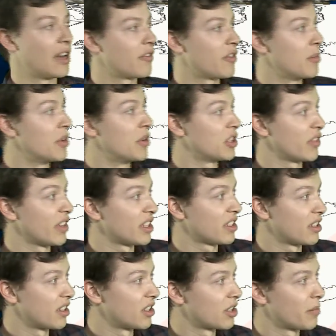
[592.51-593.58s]
for much of
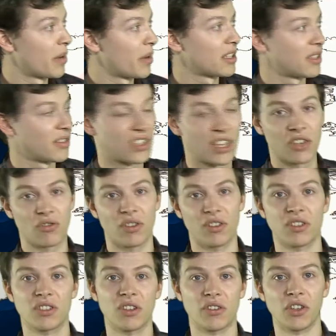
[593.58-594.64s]
Eastern and some parts of Central
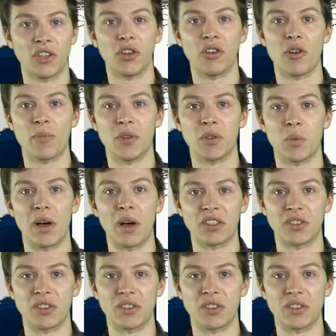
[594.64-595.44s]
and Southern Europe as well.